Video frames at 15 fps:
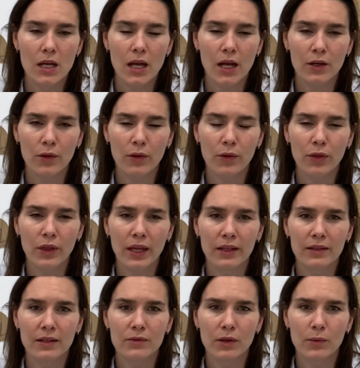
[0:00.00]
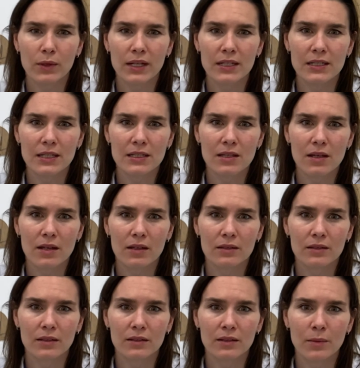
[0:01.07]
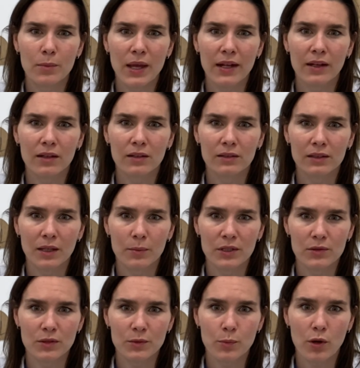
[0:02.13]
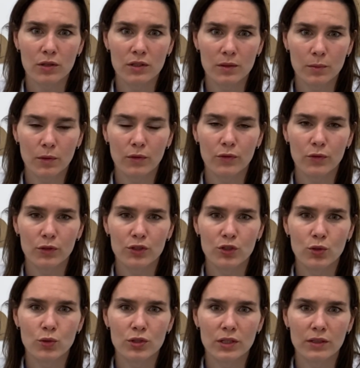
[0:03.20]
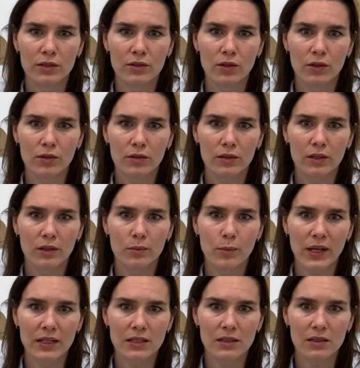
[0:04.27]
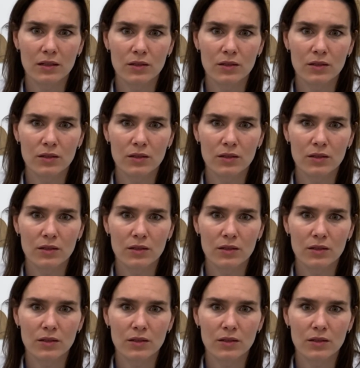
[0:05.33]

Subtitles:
Another thing that regulates is that the medical team is responsible for choosing the donor that best